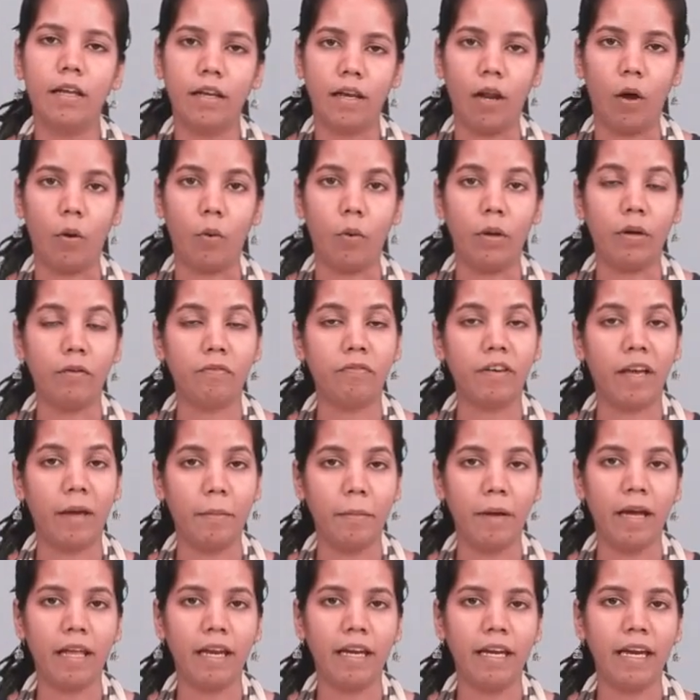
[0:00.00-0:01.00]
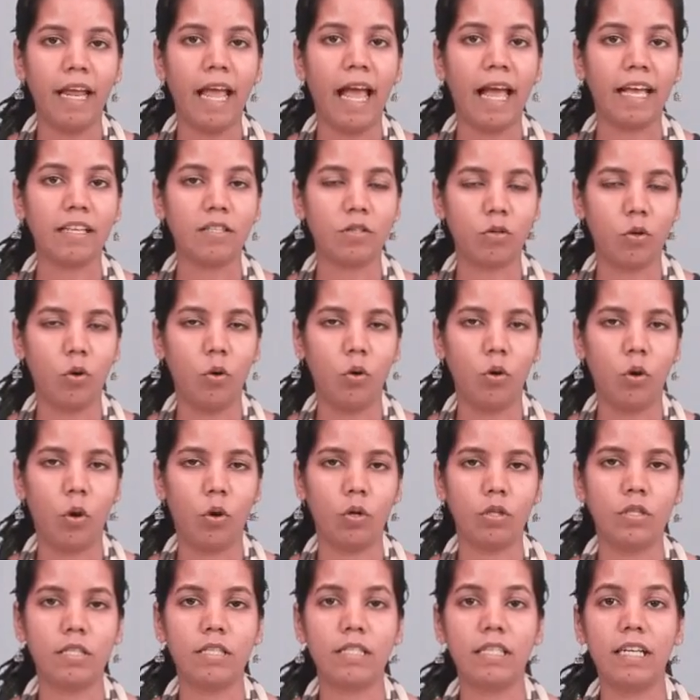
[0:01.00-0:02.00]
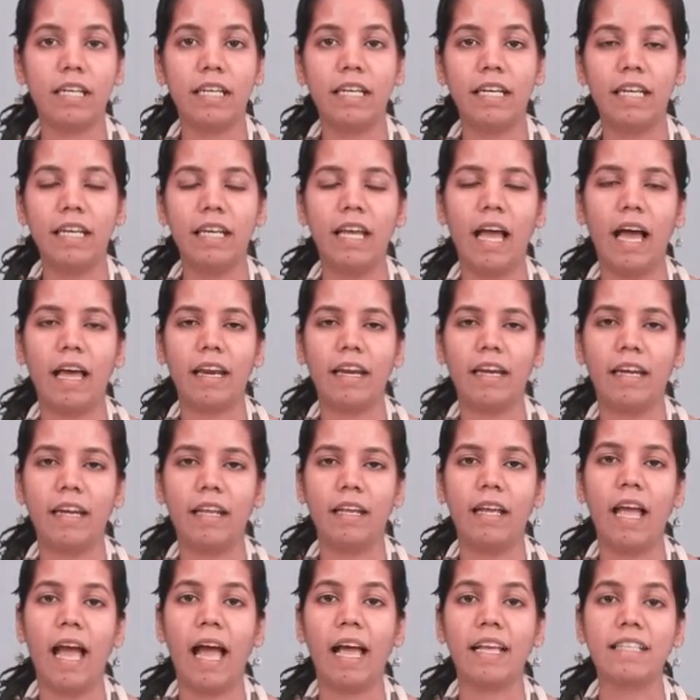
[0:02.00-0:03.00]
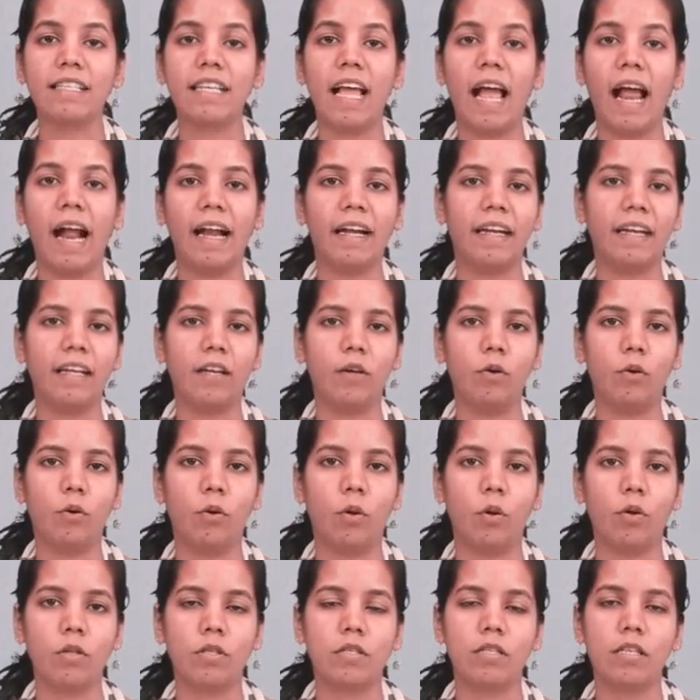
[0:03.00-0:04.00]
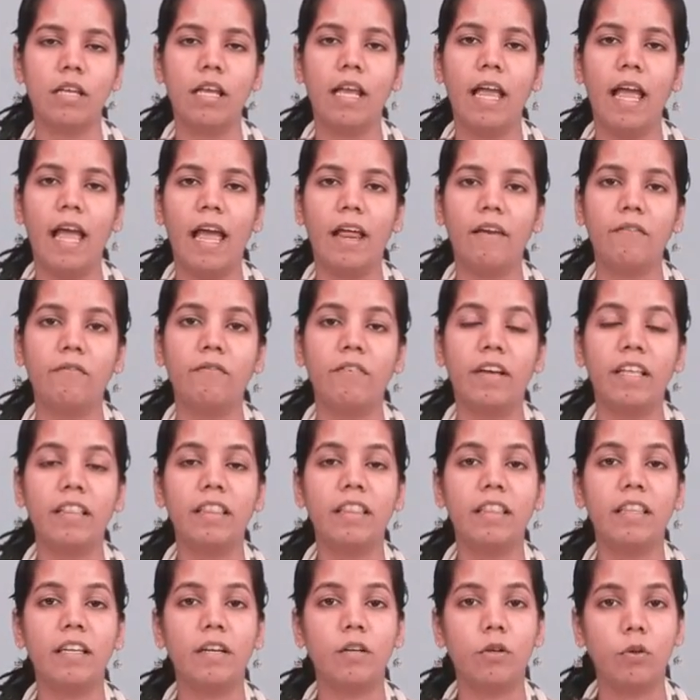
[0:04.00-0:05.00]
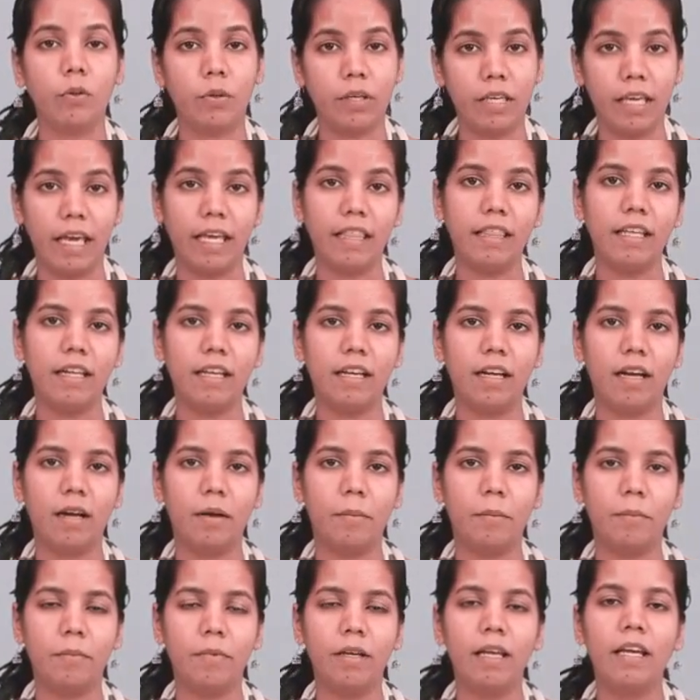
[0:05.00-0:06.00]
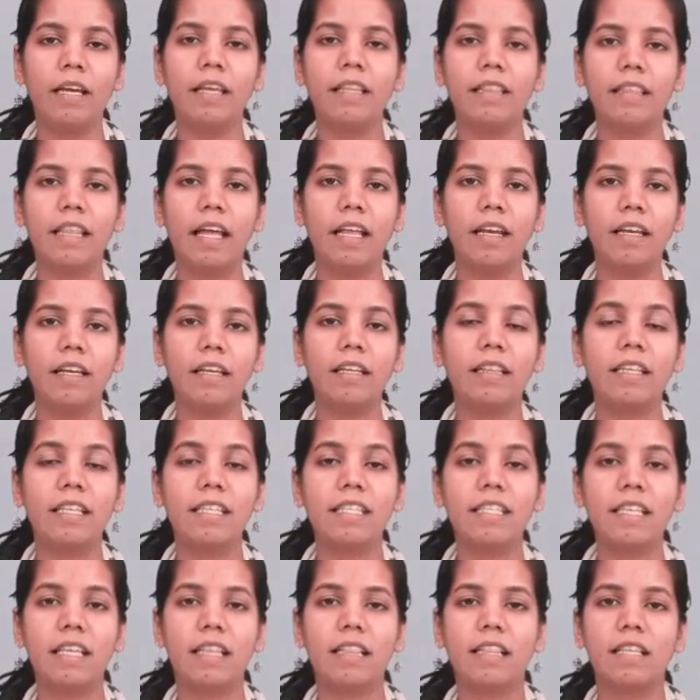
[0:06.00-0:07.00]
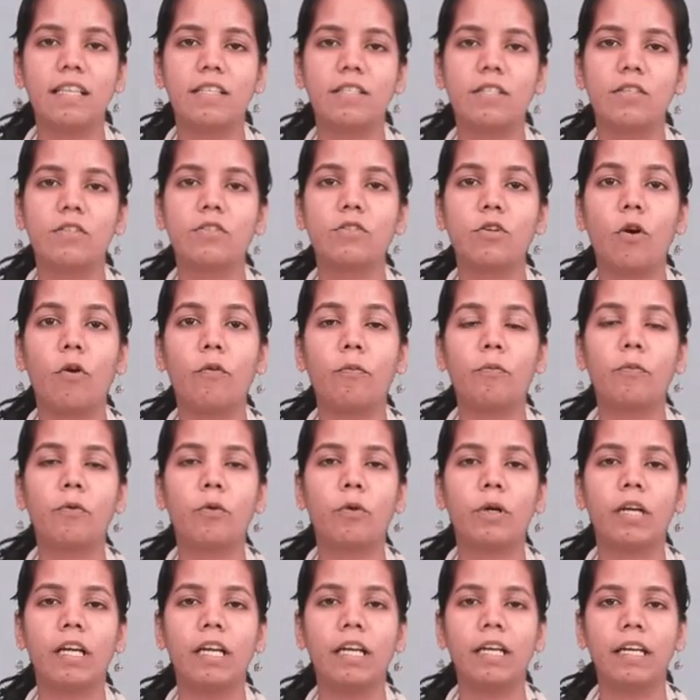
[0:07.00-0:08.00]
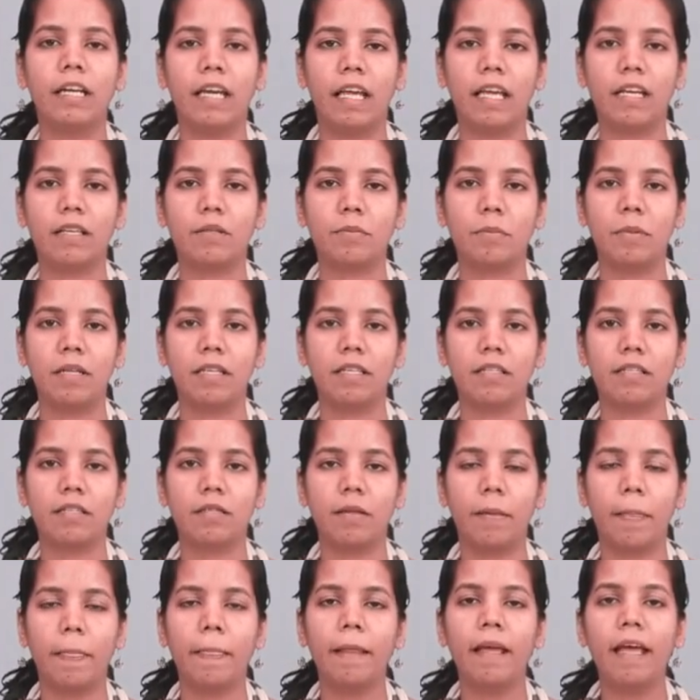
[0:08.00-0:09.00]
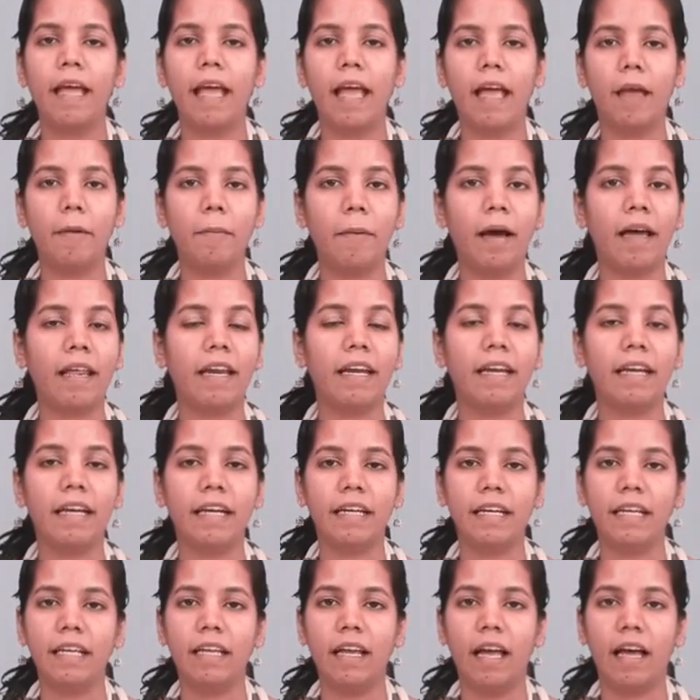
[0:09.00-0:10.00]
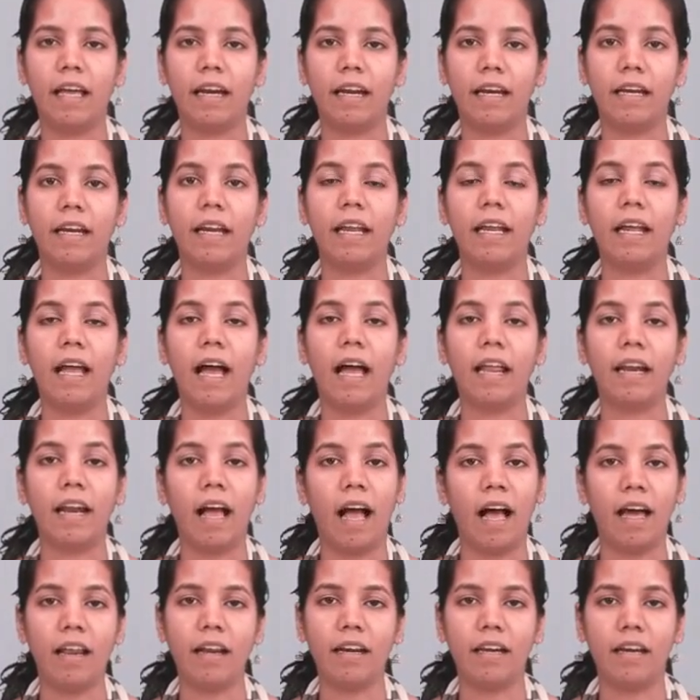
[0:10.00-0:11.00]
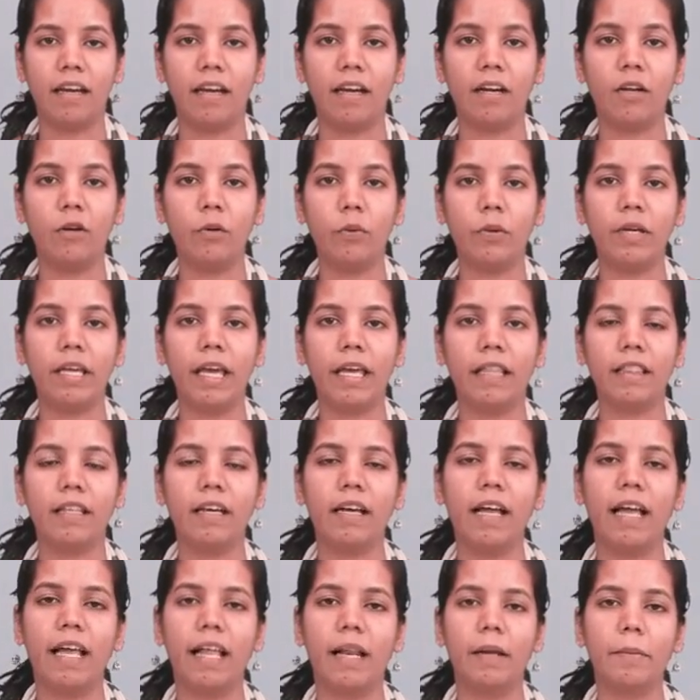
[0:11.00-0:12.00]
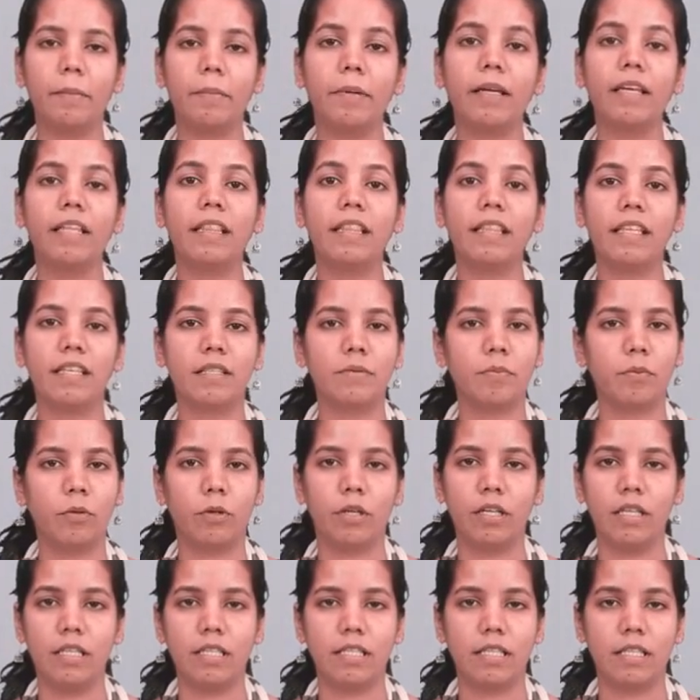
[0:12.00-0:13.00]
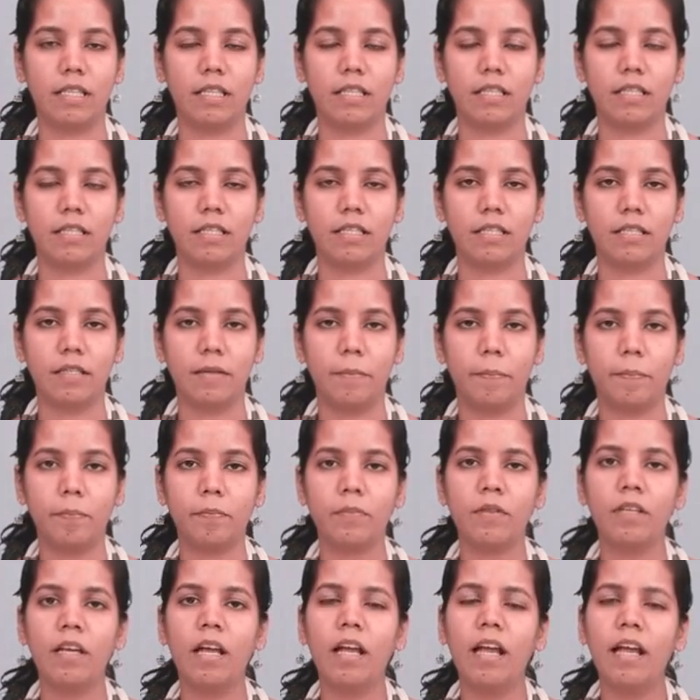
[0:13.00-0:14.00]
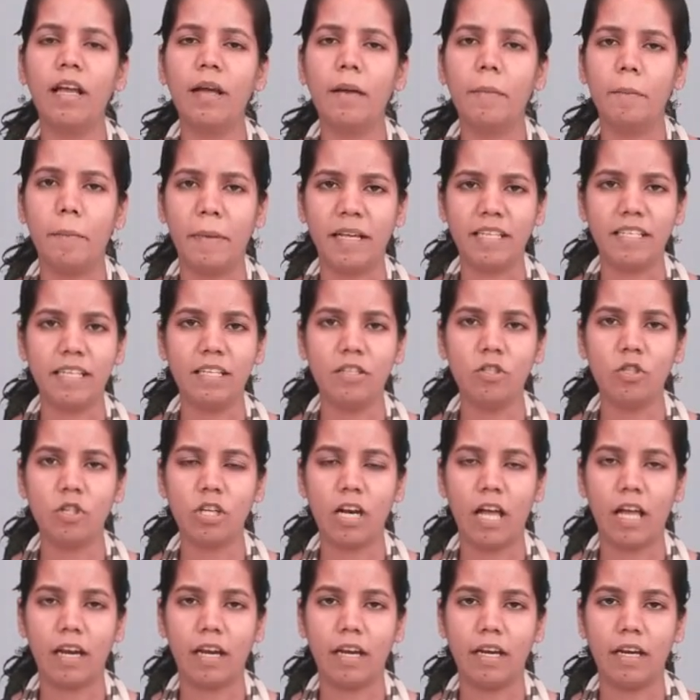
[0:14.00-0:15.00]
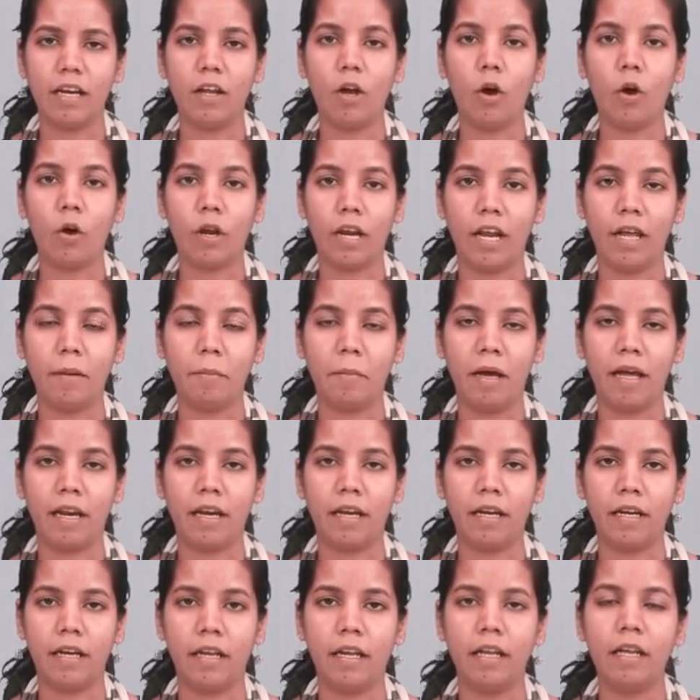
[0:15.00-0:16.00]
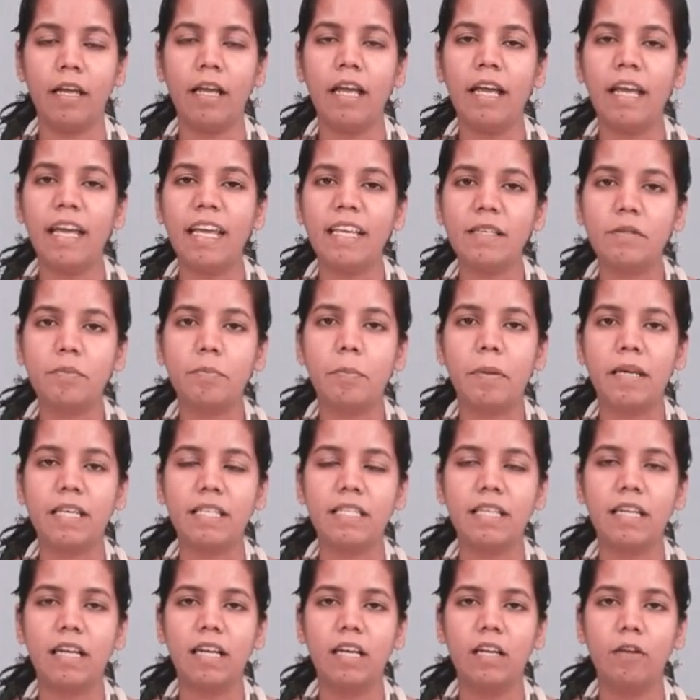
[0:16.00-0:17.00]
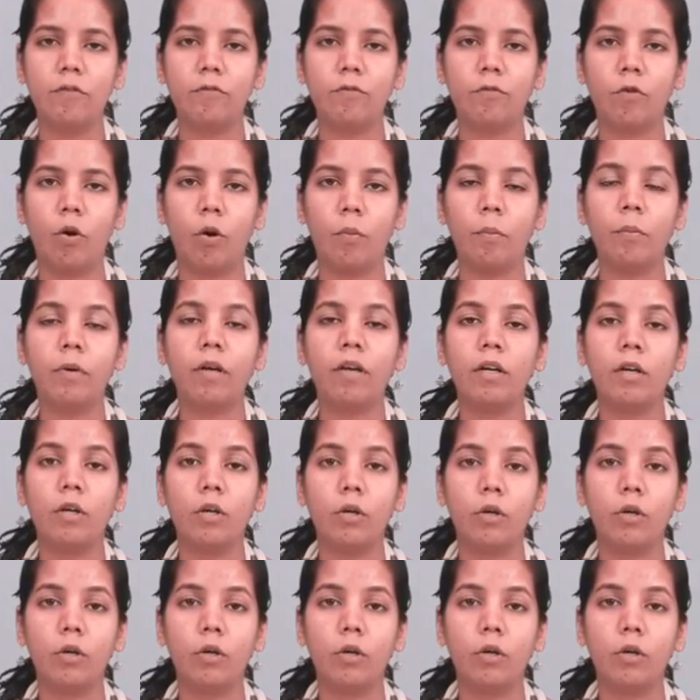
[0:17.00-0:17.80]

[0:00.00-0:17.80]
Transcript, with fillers: Now, if mRNA has codons, tRNA has anticodons and when they together come, then the synthesis of protein takes place. mRNA, tRNA and RNA together help in this protein synthesis. Messenger RNA or mRNA is basically formed